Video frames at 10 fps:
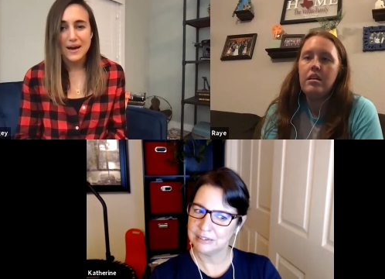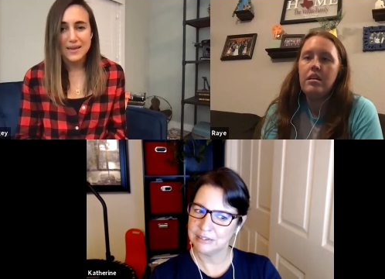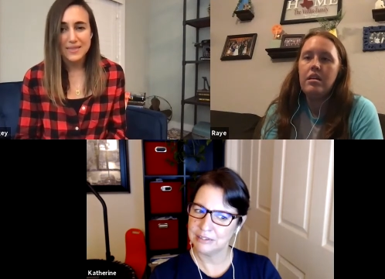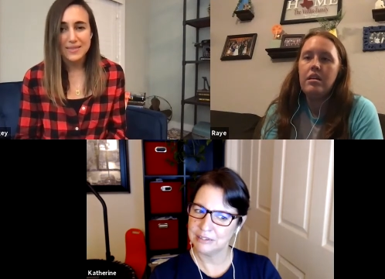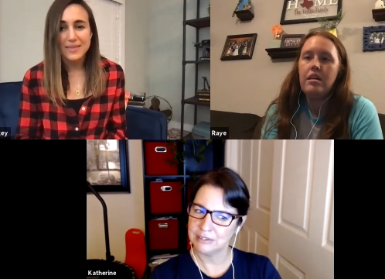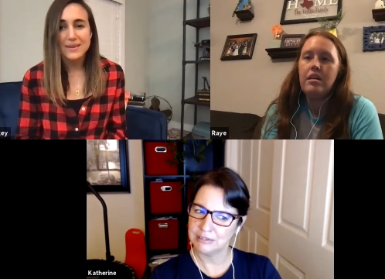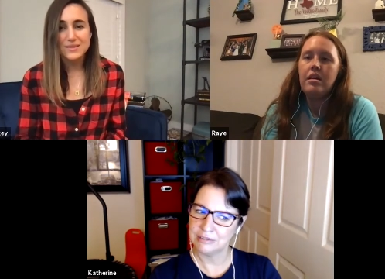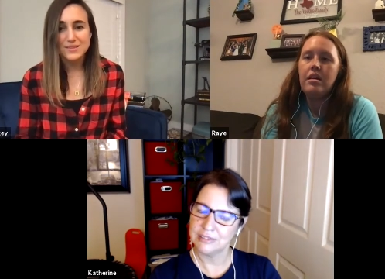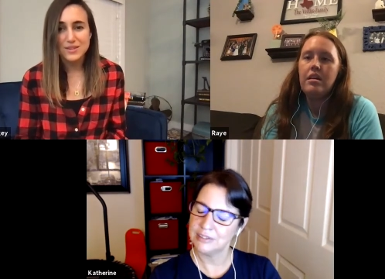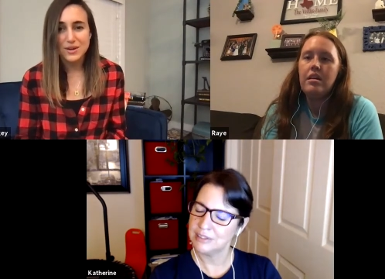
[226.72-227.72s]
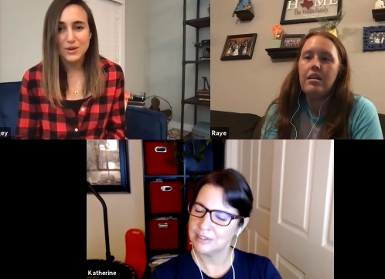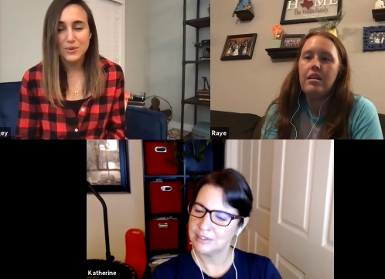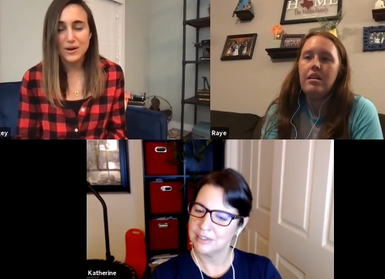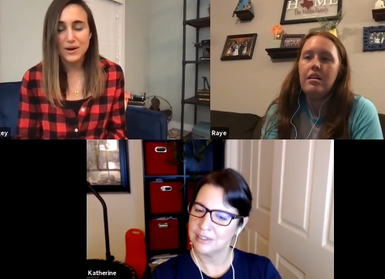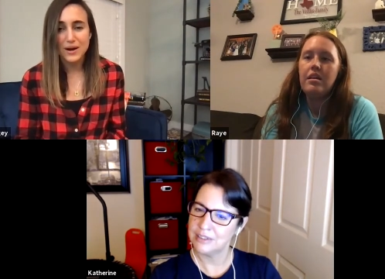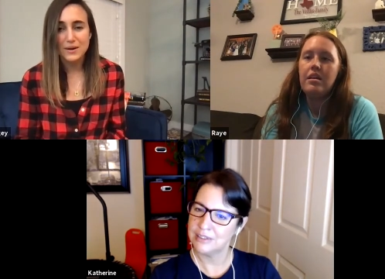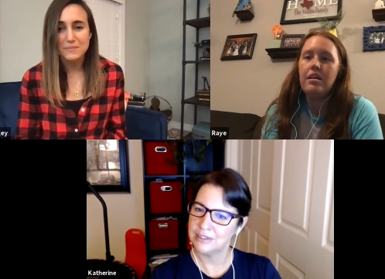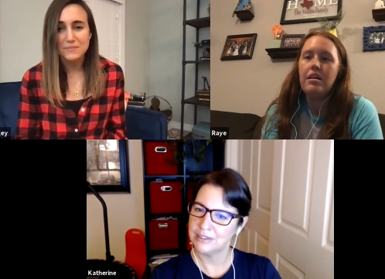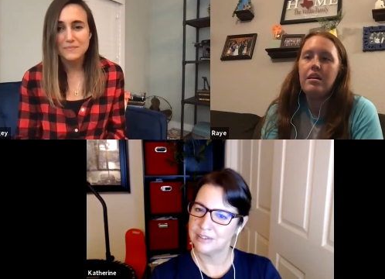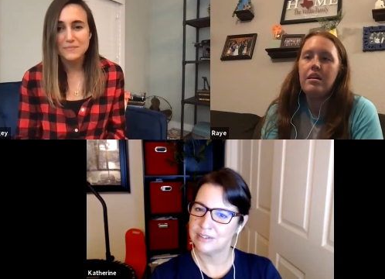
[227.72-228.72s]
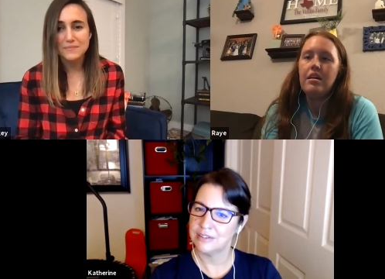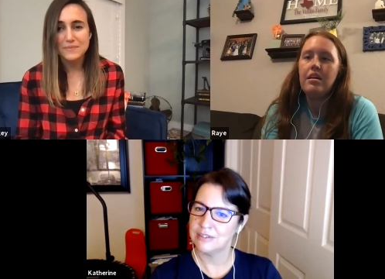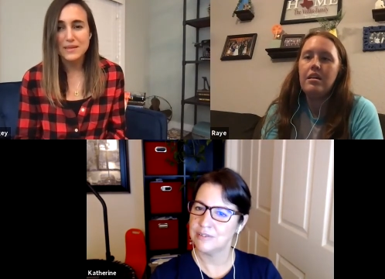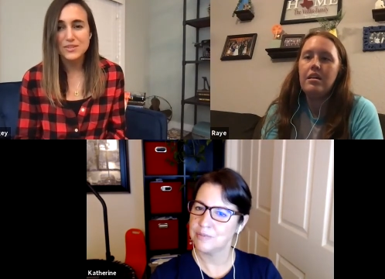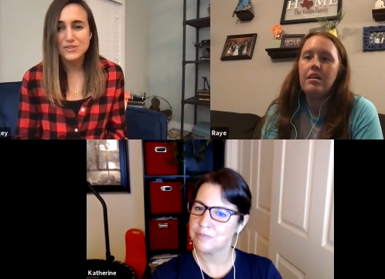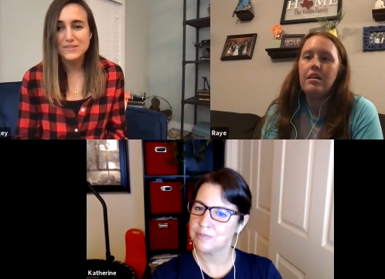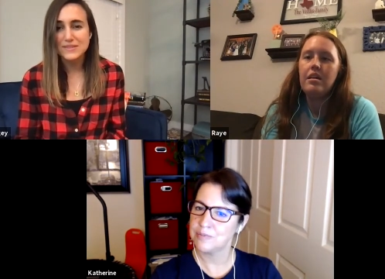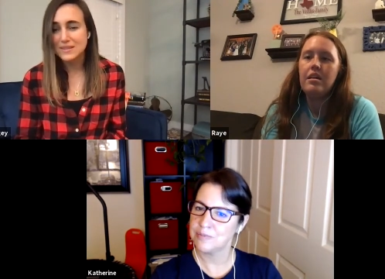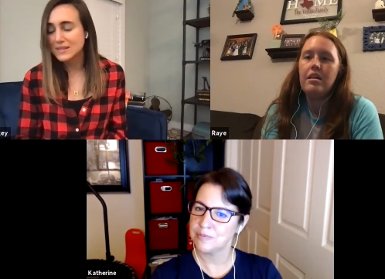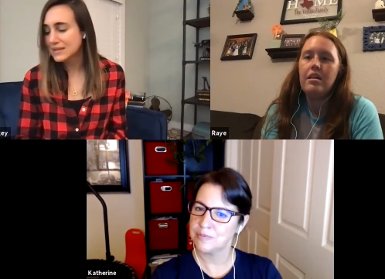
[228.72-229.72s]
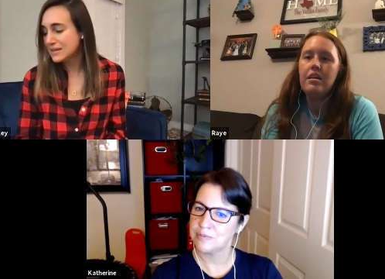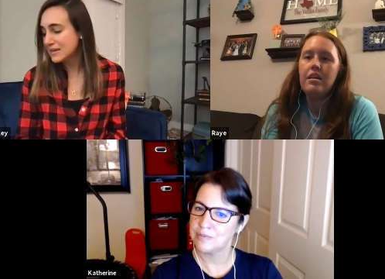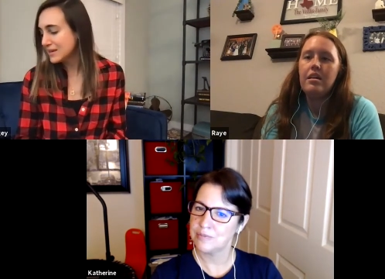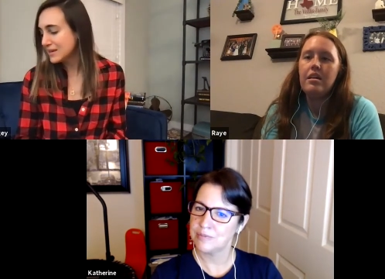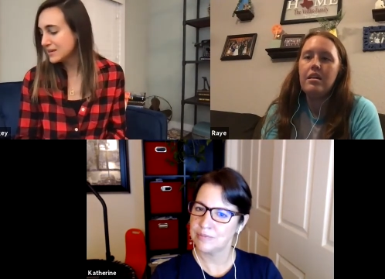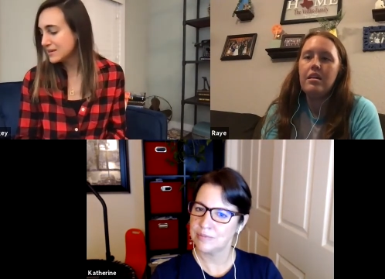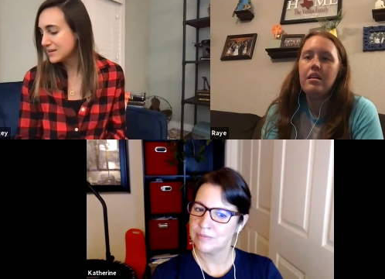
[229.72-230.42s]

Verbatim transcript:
Speaker 1: I think so. Um, interestingly,